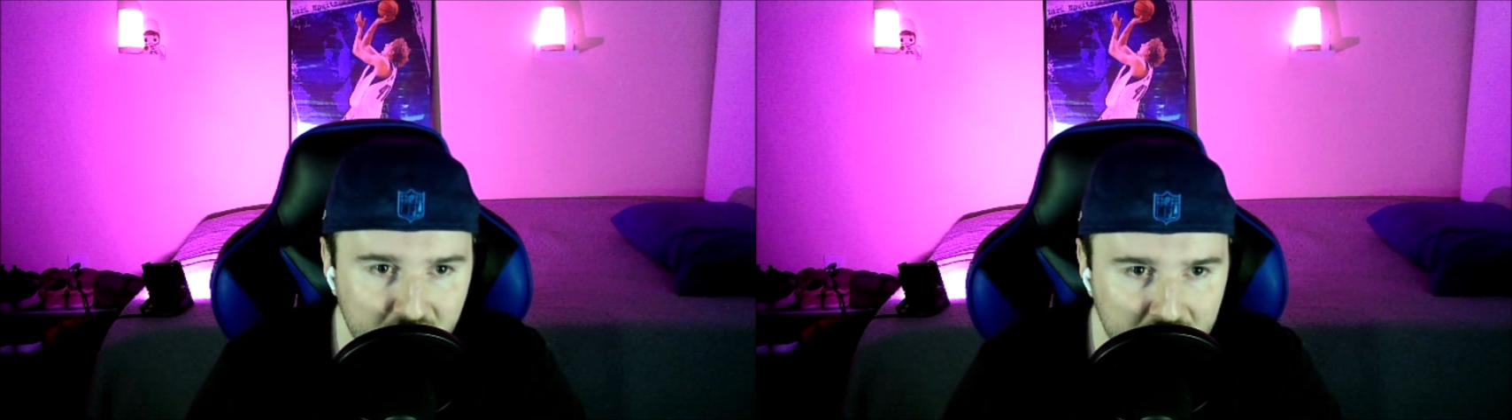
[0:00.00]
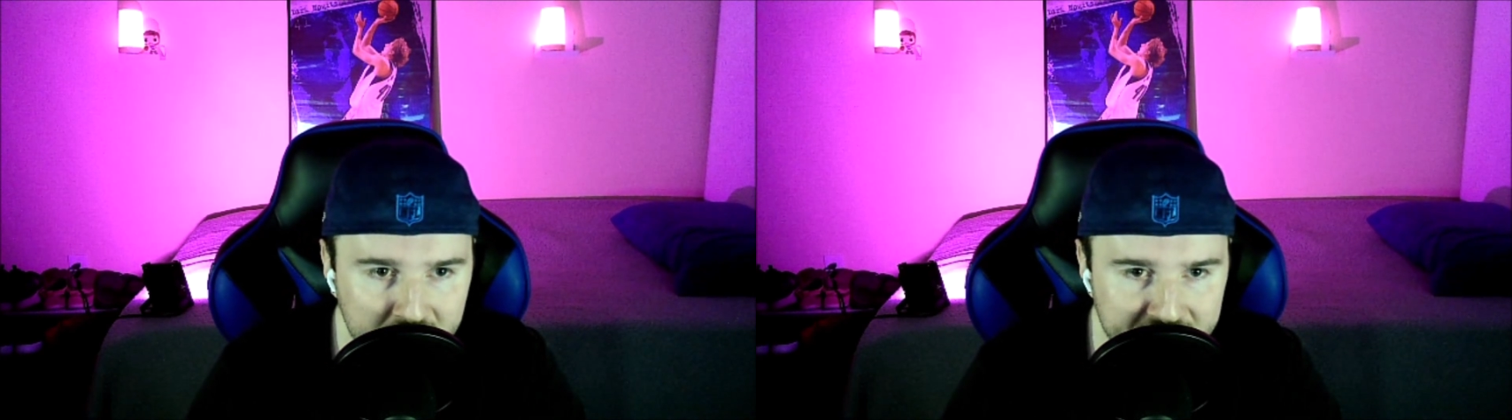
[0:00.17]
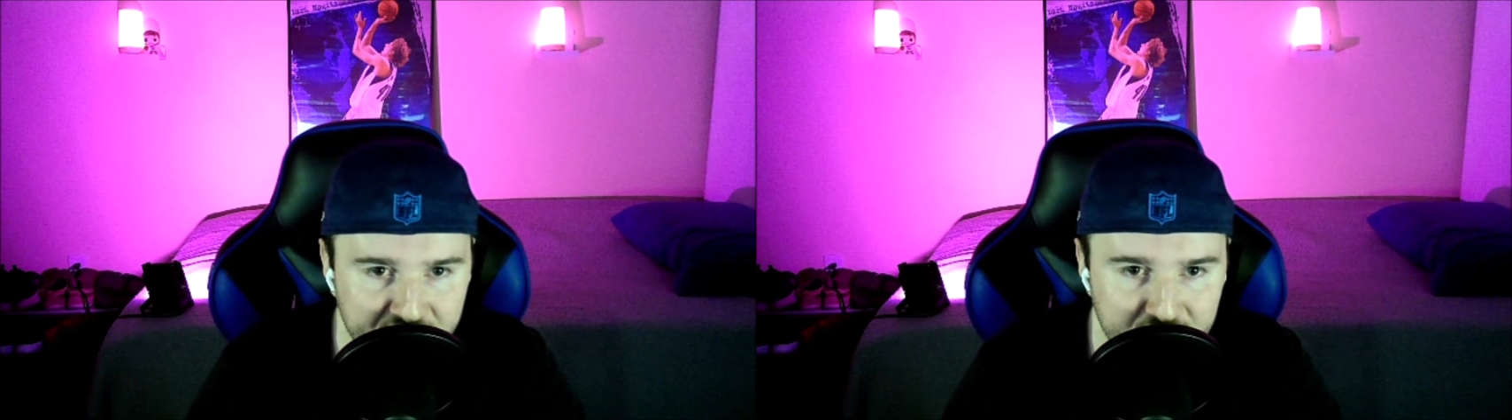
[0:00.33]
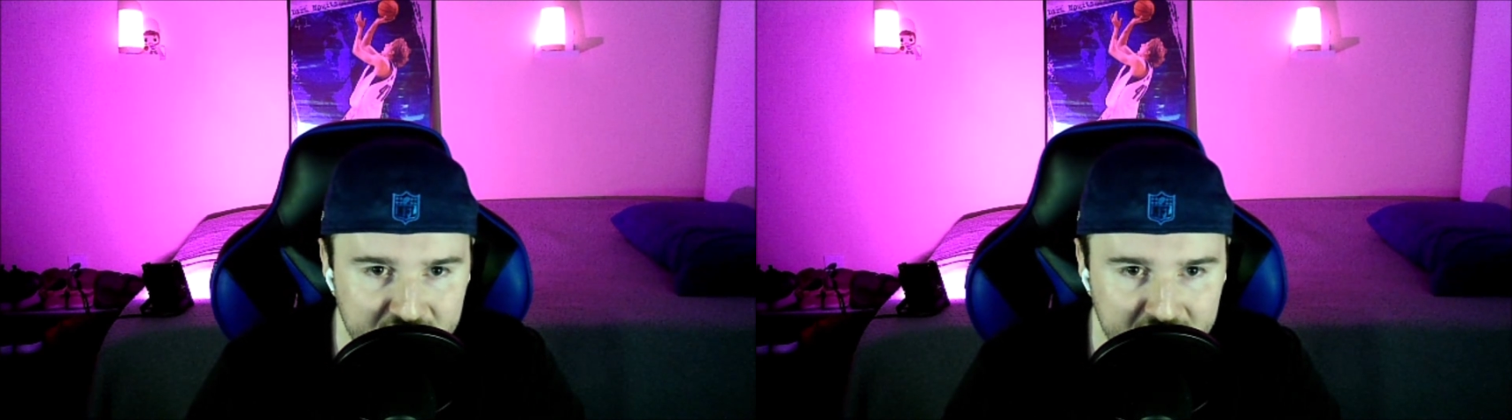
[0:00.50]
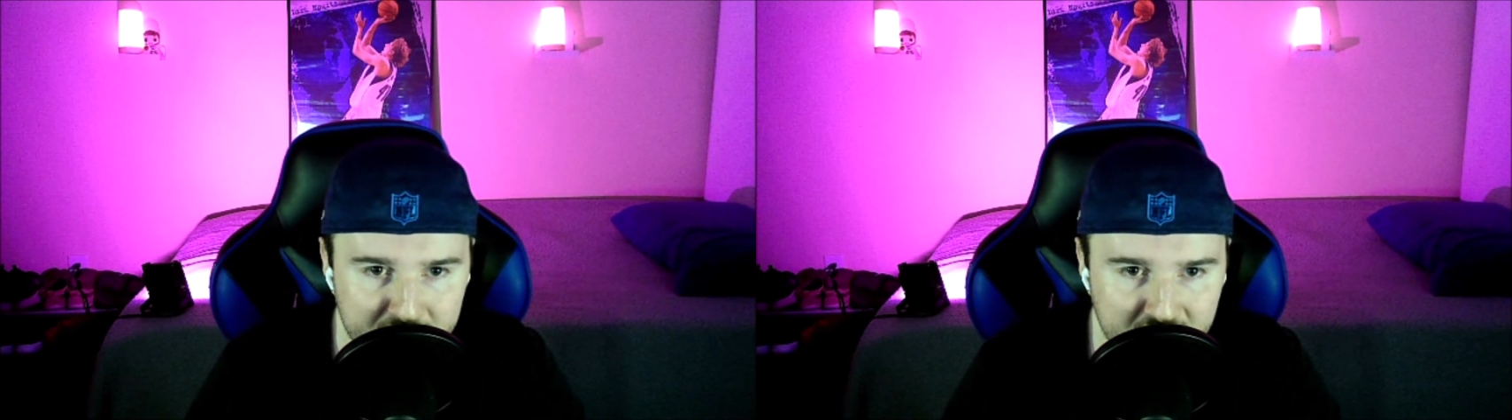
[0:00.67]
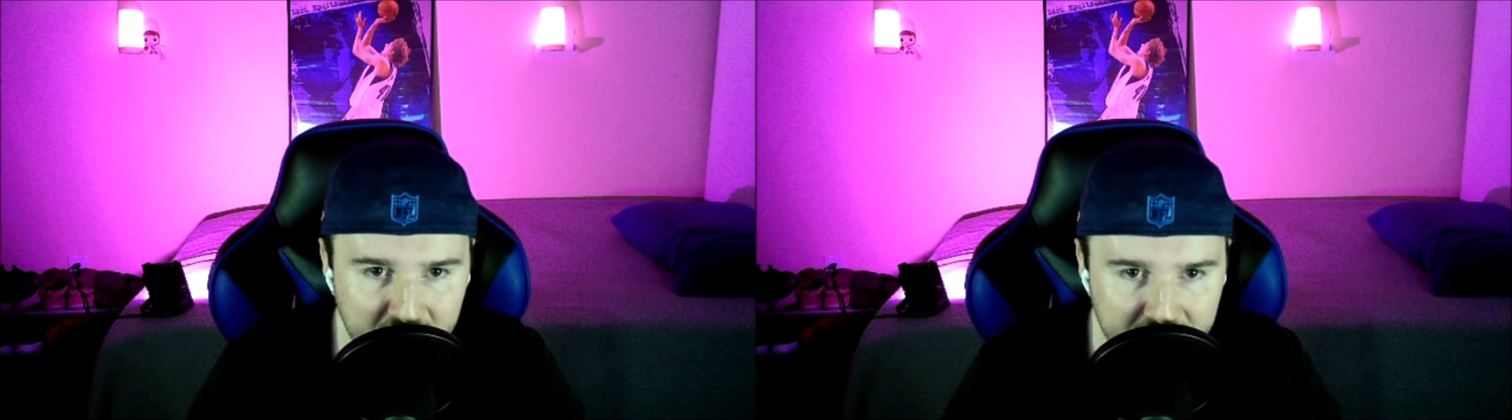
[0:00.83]
These two
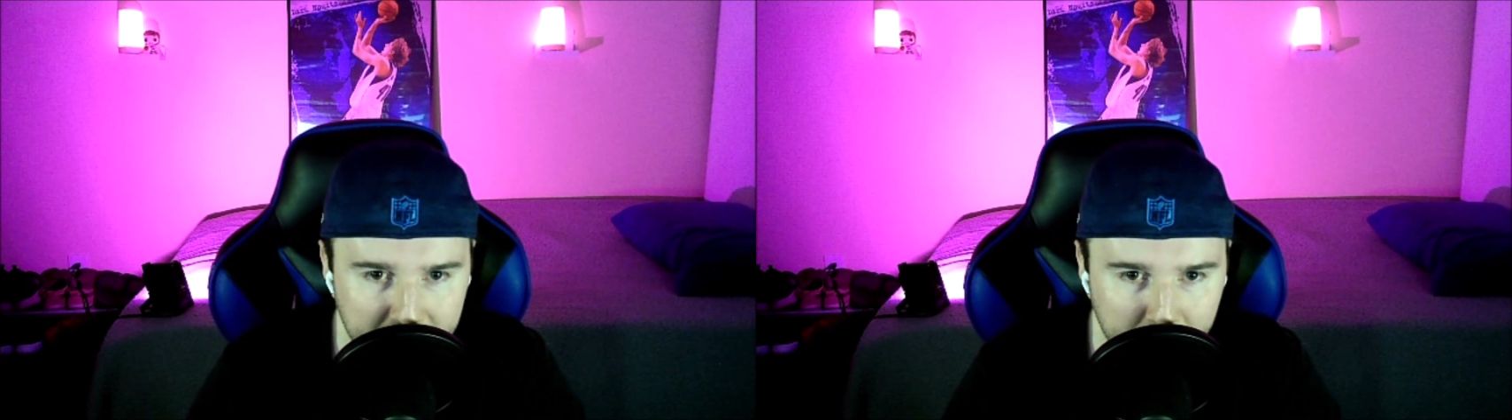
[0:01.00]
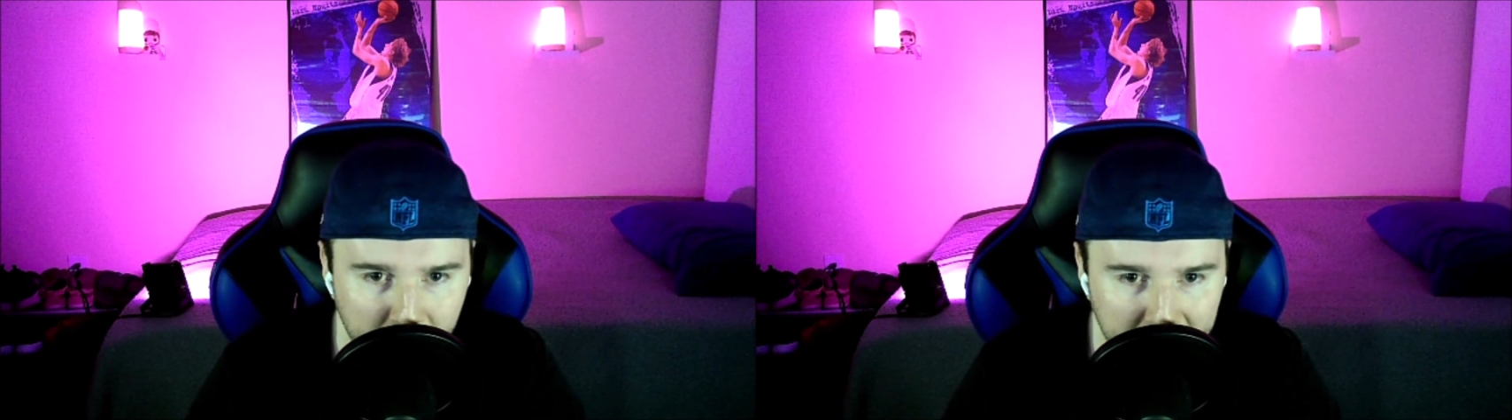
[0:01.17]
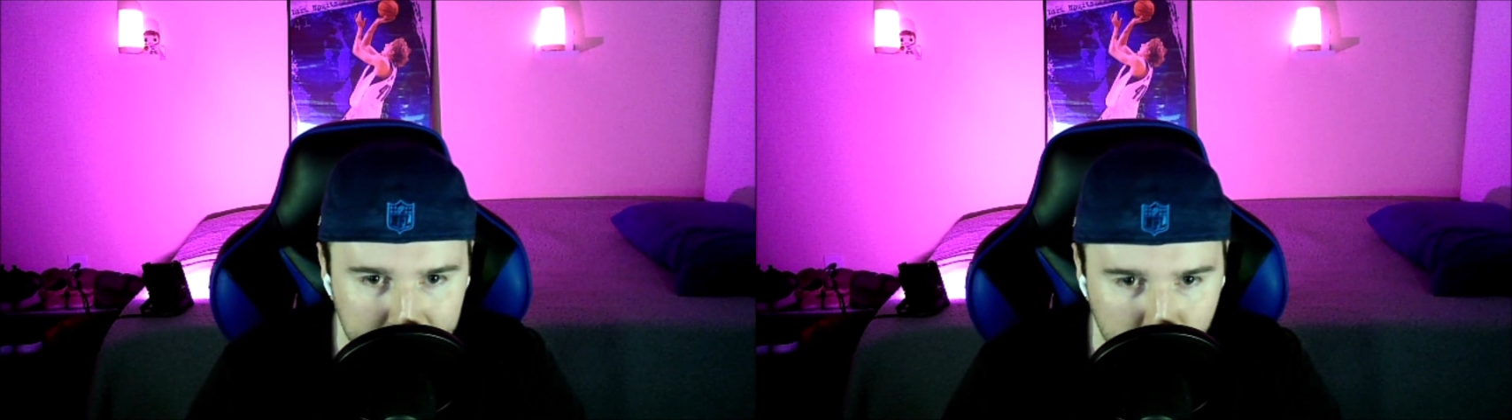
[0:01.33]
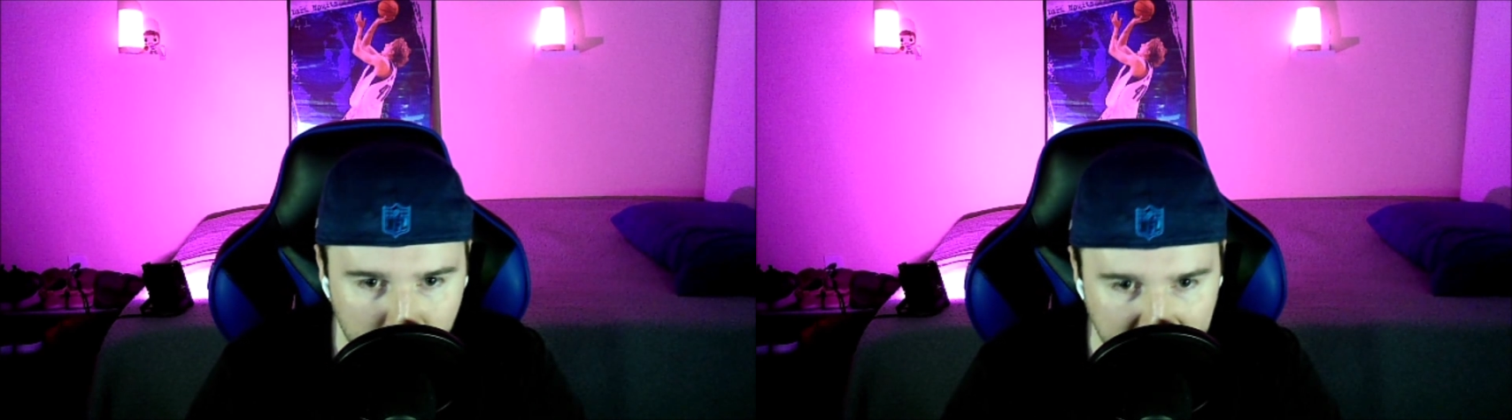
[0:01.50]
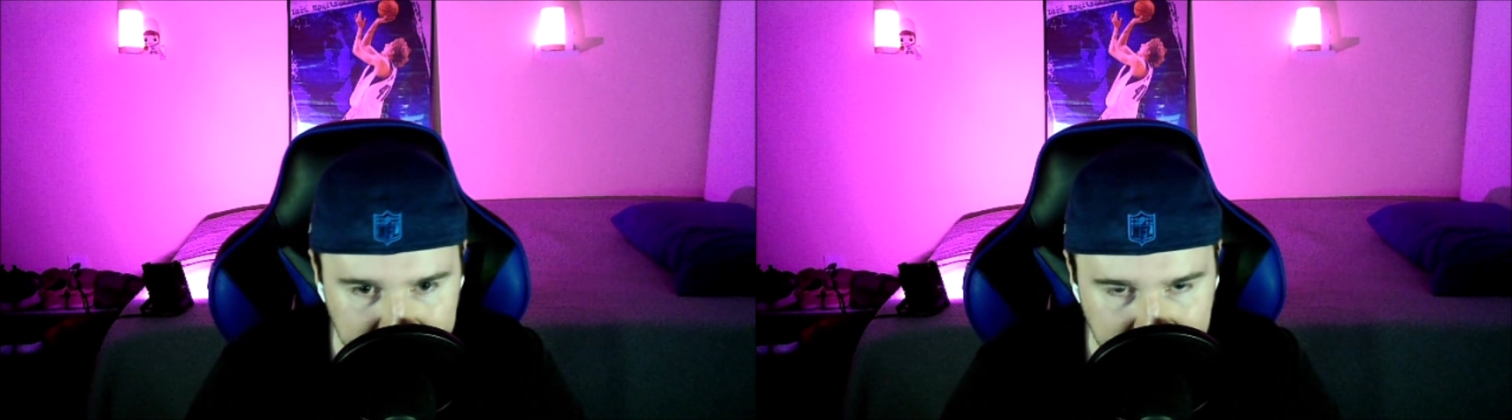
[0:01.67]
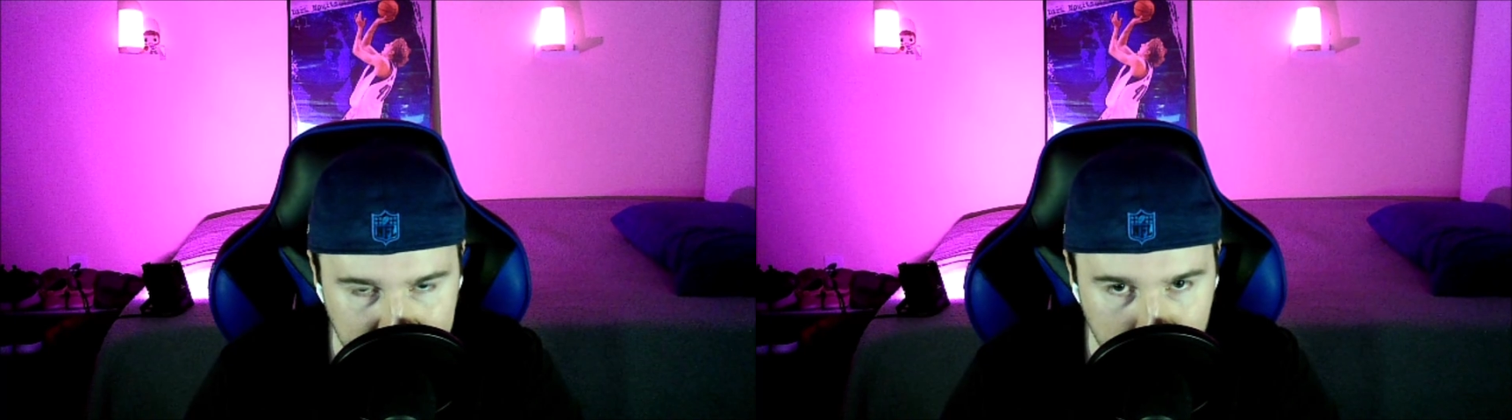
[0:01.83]
teams on a doubleheader right
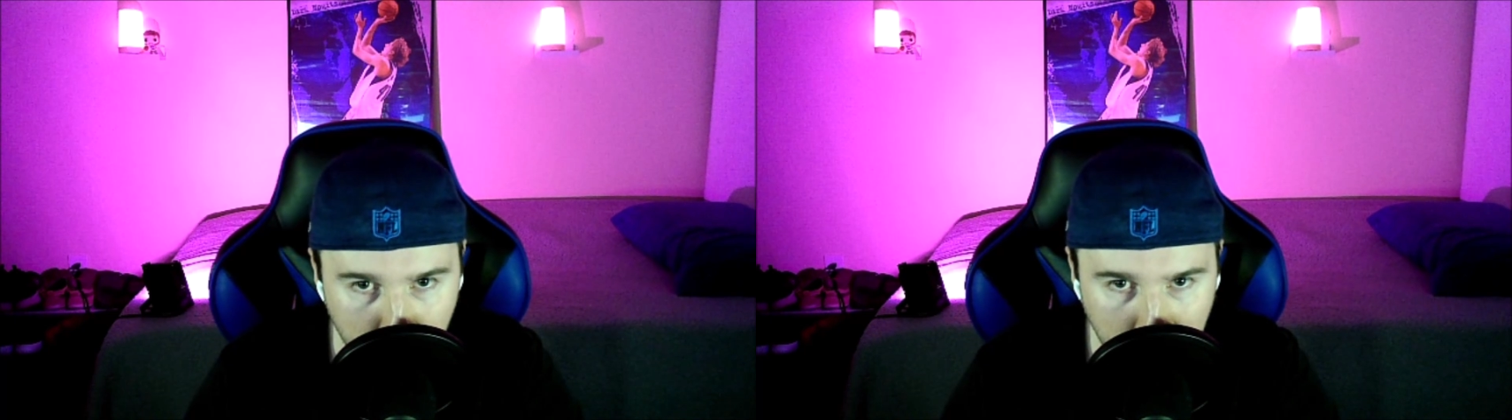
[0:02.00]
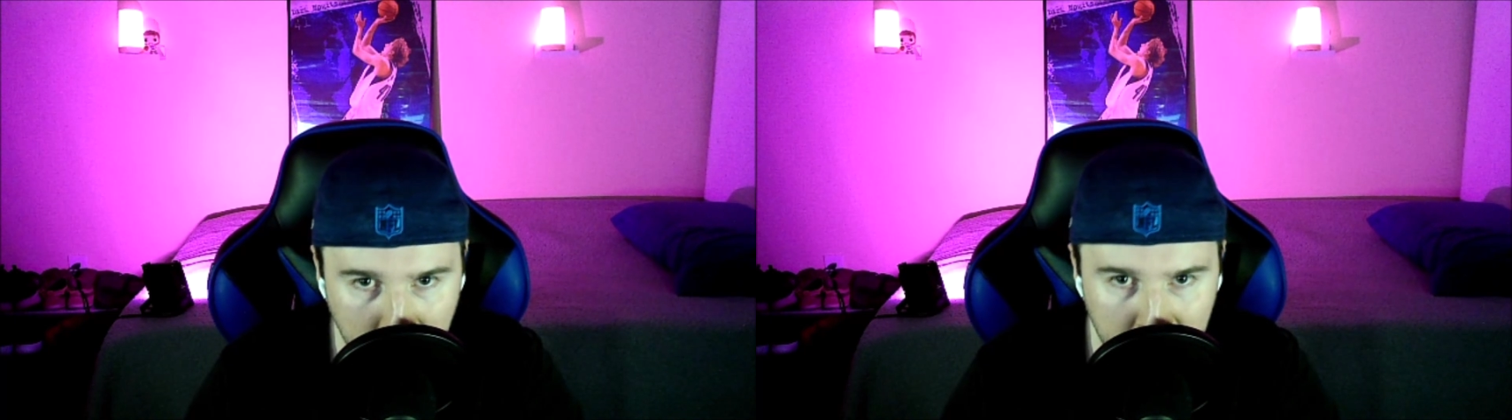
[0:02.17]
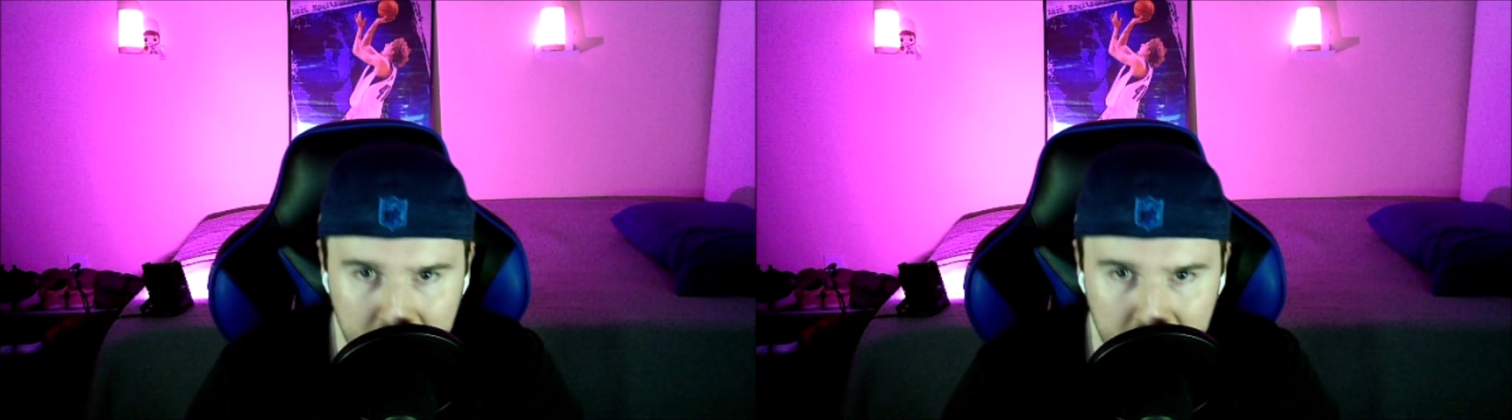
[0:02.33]
now.